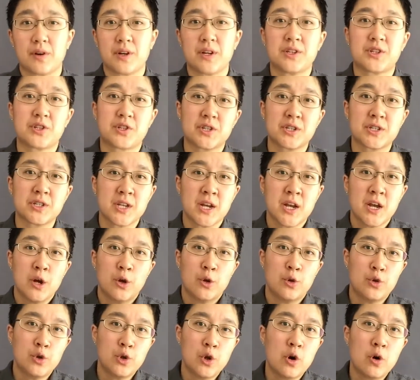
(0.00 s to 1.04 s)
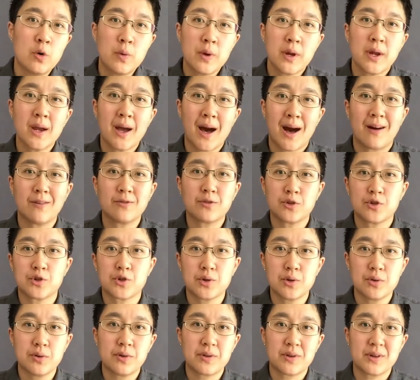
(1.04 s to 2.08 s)
It's just knowing how to
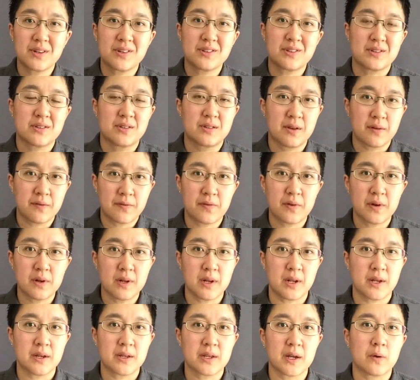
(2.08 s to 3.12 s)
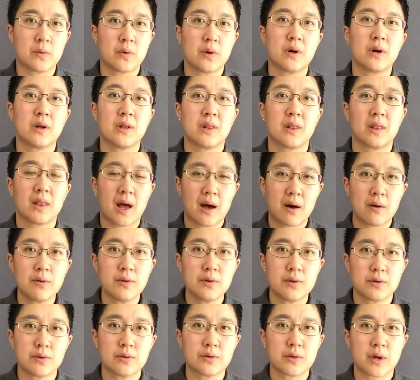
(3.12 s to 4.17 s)
do things differently that will allow
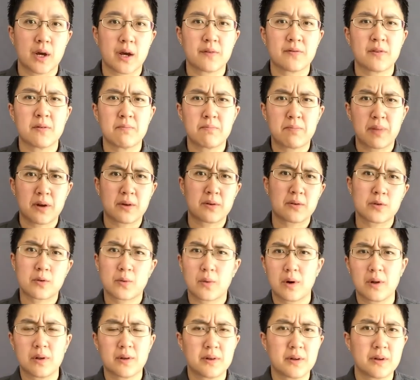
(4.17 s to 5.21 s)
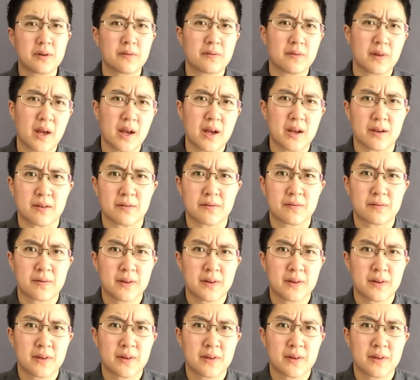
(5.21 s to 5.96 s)
you to have a better quality of life.